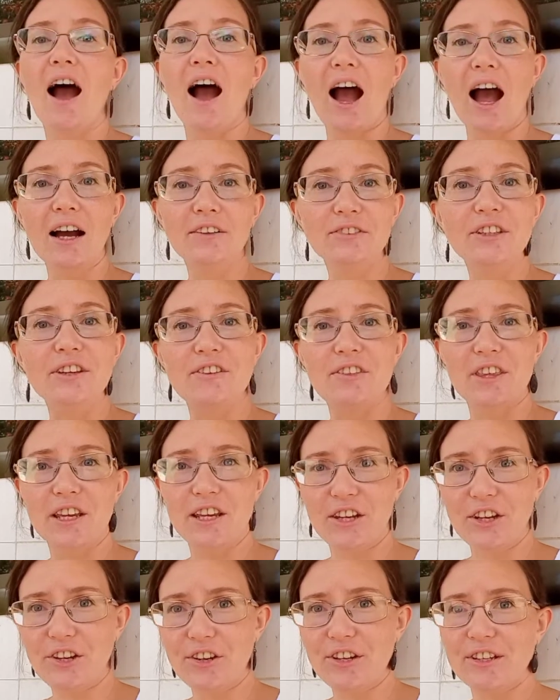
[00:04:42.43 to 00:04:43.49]
After
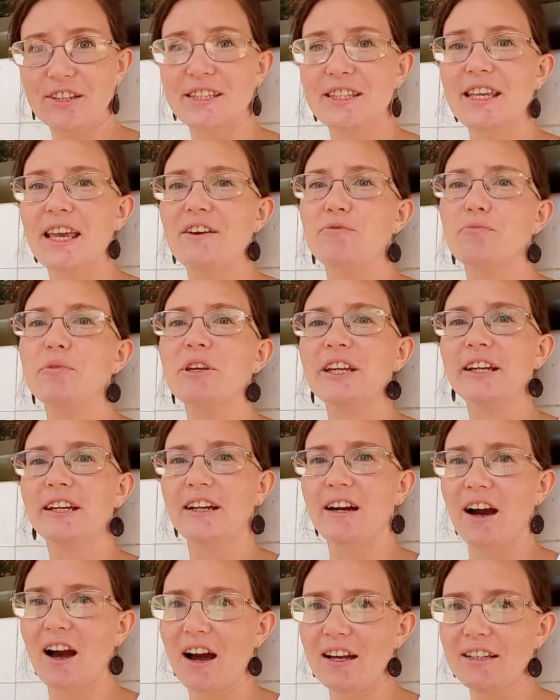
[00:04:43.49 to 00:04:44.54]
the earrings have been
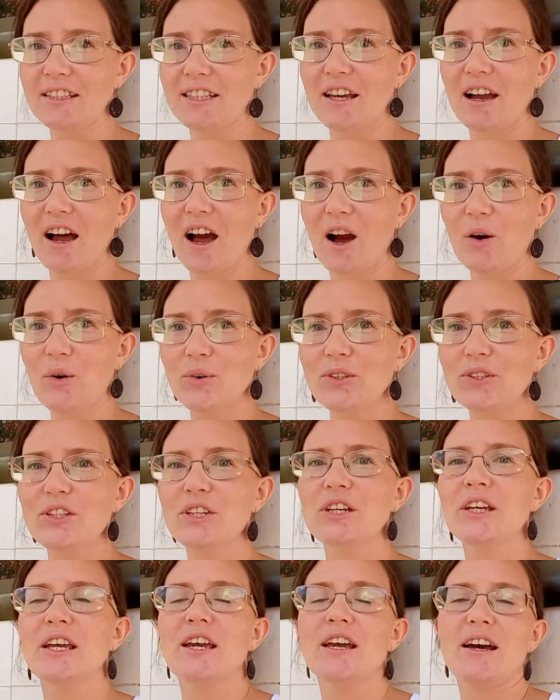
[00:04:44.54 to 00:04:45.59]
cut out,
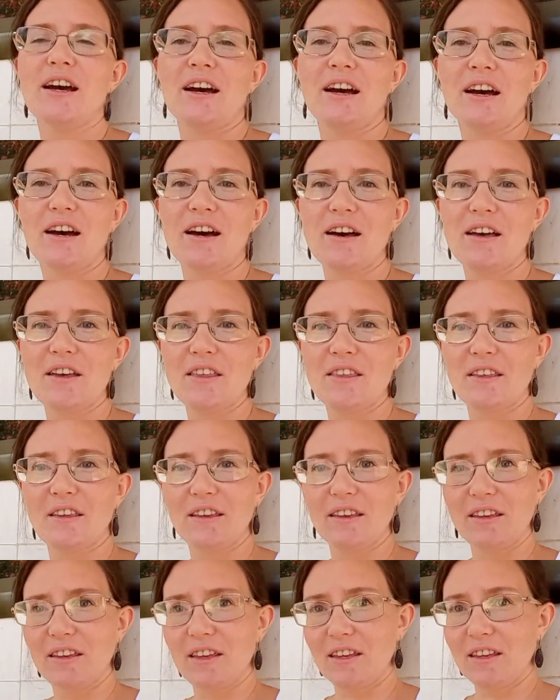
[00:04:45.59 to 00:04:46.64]
uh,
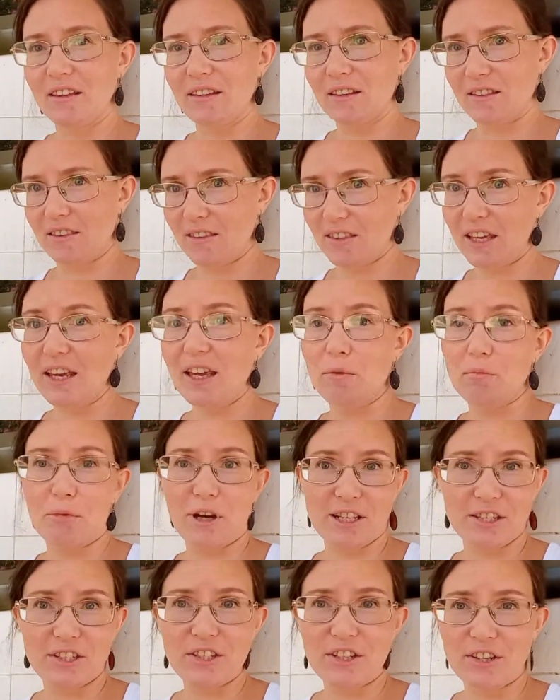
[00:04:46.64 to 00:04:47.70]
the
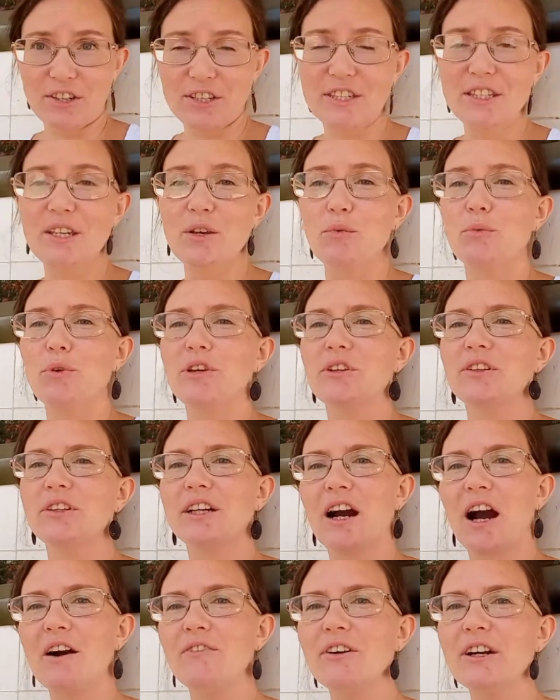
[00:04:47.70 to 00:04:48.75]
masters will
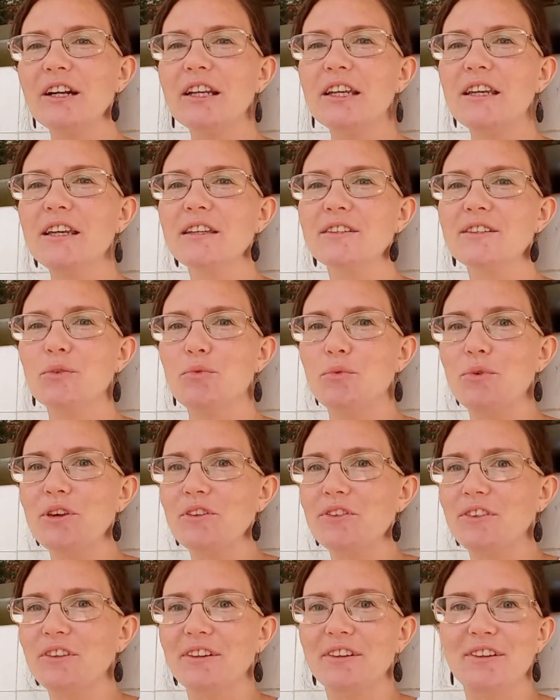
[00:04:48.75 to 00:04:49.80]
cover it
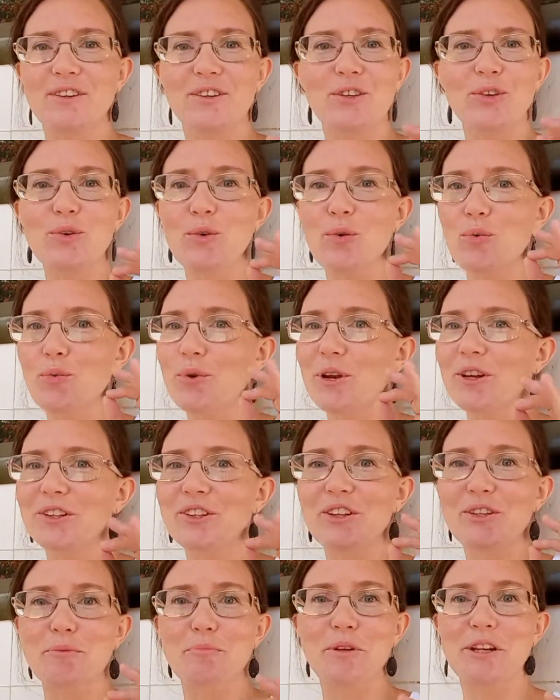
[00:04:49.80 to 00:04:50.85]
with, you will
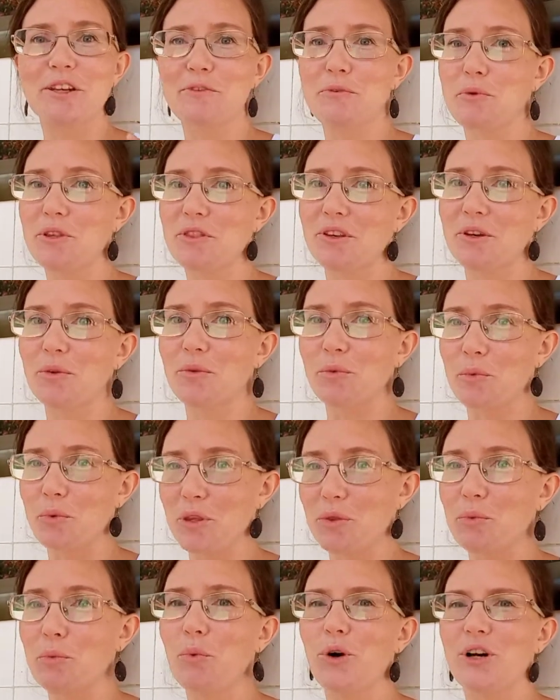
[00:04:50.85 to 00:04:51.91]
not believe with,
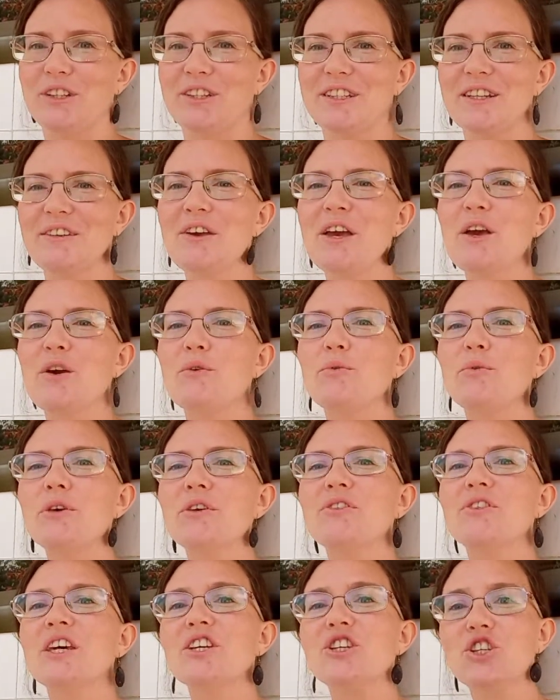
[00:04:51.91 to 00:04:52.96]
with what?
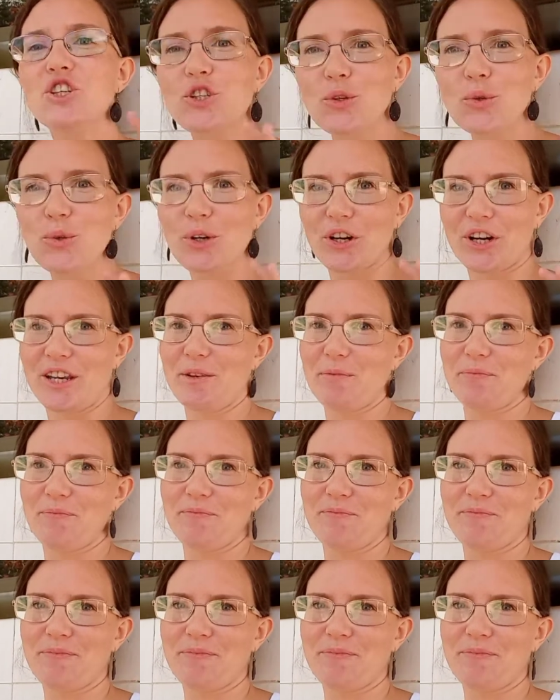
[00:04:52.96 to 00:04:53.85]
With the shoe cream.